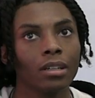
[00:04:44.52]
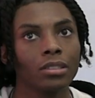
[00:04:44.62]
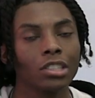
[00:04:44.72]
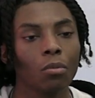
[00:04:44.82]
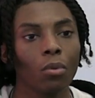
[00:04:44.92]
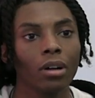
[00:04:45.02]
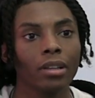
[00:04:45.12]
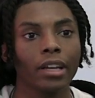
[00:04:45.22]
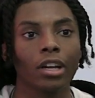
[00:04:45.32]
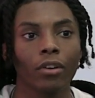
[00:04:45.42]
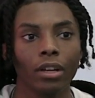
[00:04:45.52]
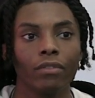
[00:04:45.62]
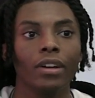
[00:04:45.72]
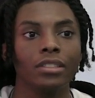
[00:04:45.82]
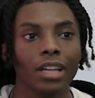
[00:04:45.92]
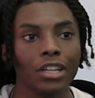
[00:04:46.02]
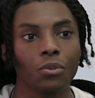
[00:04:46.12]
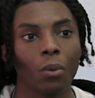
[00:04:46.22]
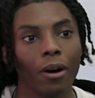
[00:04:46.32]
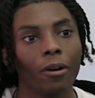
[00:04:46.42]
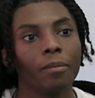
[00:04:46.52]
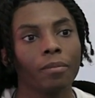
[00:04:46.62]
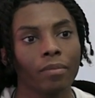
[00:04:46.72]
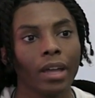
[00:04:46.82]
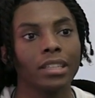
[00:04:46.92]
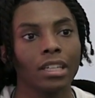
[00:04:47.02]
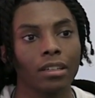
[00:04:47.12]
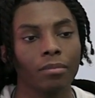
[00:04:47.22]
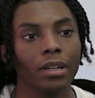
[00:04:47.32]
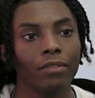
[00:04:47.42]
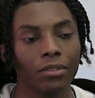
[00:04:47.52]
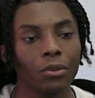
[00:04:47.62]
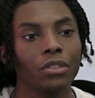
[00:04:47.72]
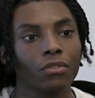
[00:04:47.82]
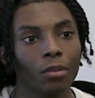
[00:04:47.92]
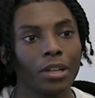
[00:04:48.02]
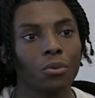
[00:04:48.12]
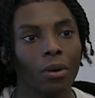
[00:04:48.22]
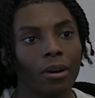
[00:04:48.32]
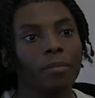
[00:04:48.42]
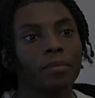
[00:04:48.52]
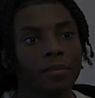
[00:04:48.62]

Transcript: somewhat like current events as well. I take influence from as well.